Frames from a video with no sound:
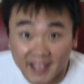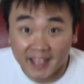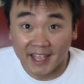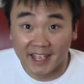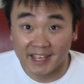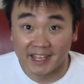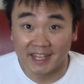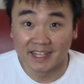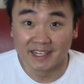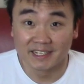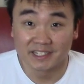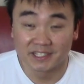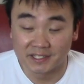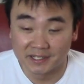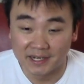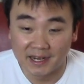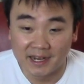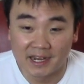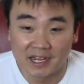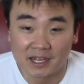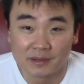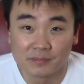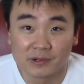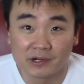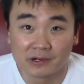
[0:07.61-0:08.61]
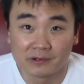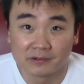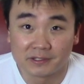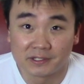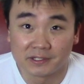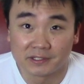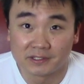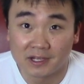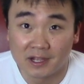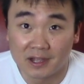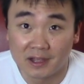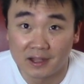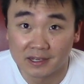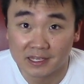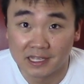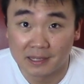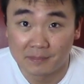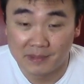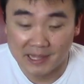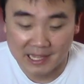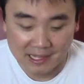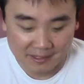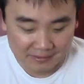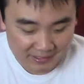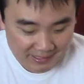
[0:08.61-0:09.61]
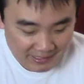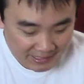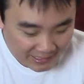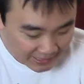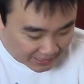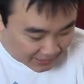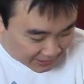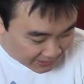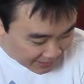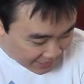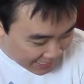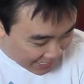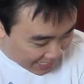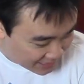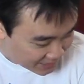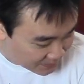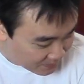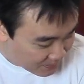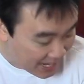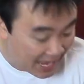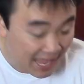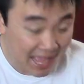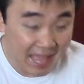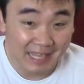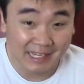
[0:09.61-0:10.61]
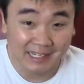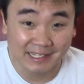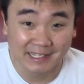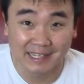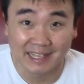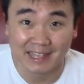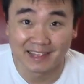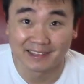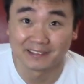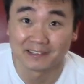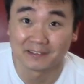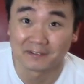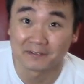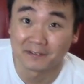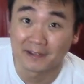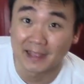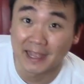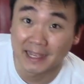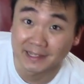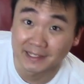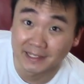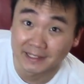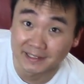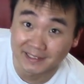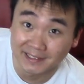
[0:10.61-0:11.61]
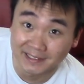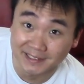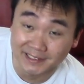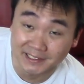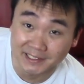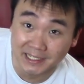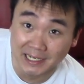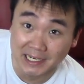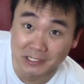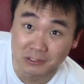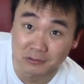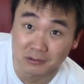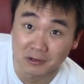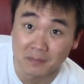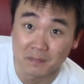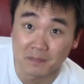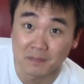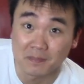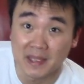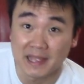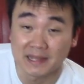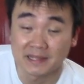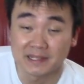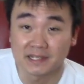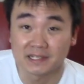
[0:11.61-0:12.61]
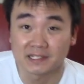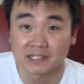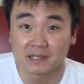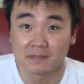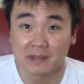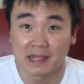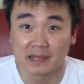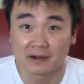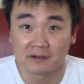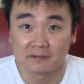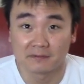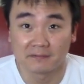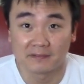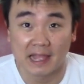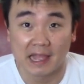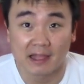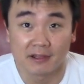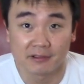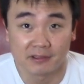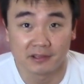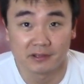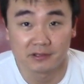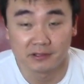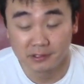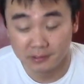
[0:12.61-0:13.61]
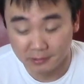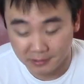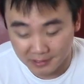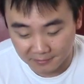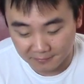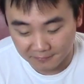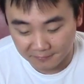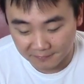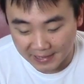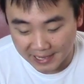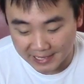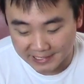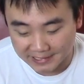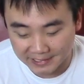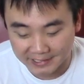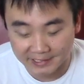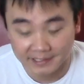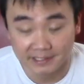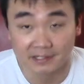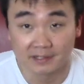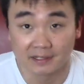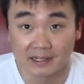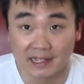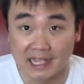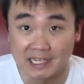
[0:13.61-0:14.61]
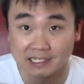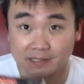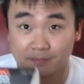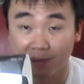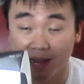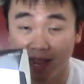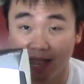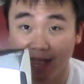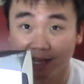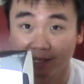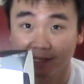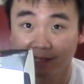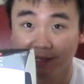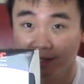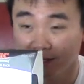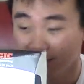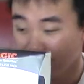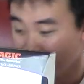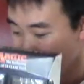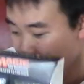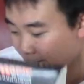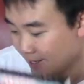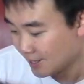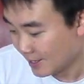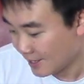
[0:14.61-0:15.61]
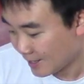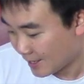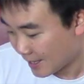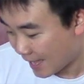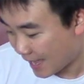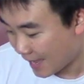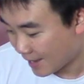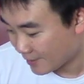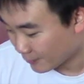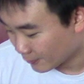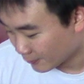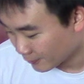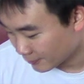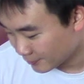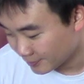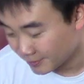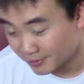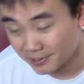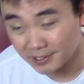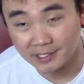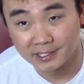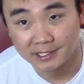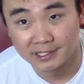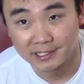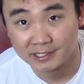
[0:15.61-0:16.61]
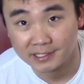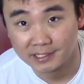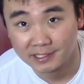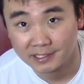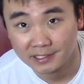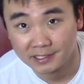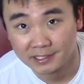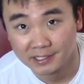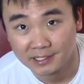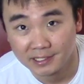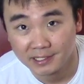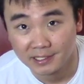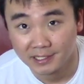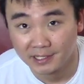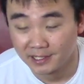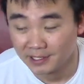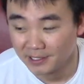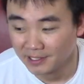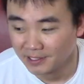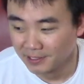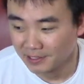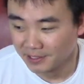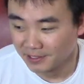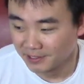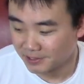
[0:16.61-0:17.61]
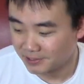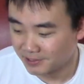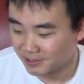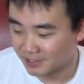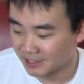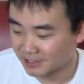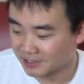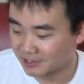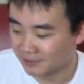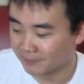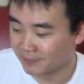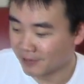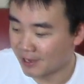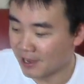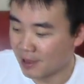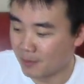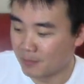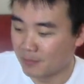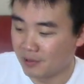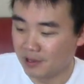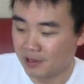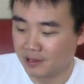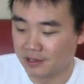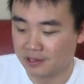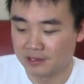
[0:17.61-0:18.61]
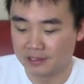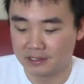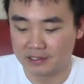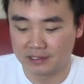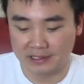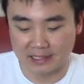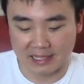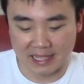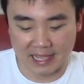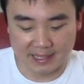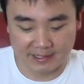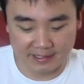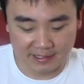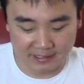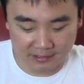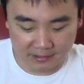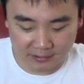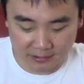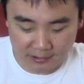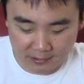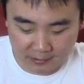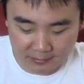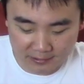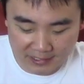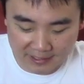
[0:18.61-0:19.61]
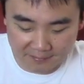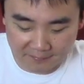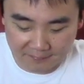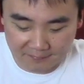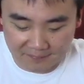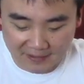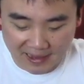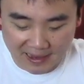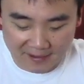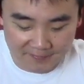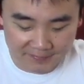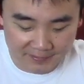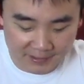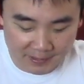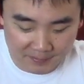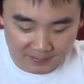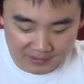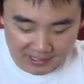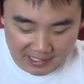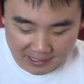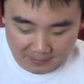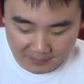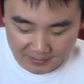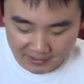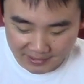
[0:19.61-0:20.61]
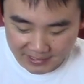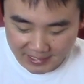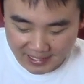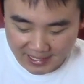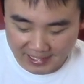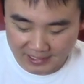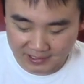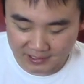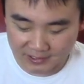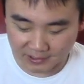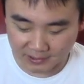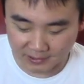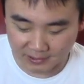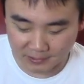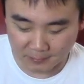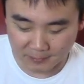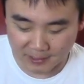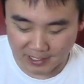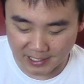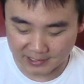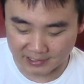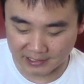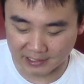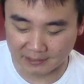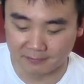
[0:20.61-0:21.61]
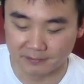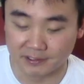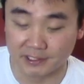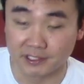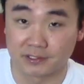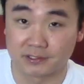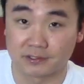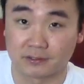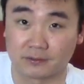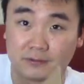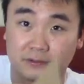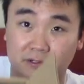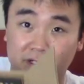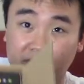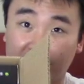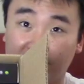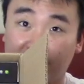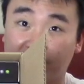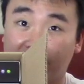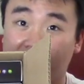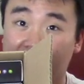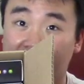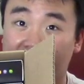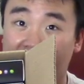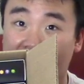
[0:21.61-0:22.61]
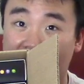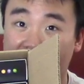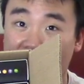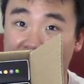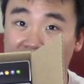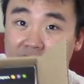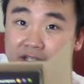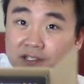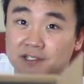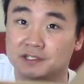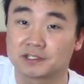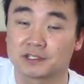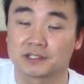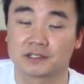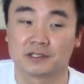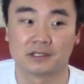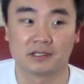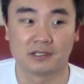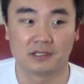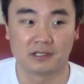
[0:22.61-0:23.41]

Hey guys, today I'm going to talk about the clash pack and the fact that there's a tremendous amount of value you can find in the clash pack. I ordered six of them. I didn't know that five of them came in case, otherwise I would just ordered five cases,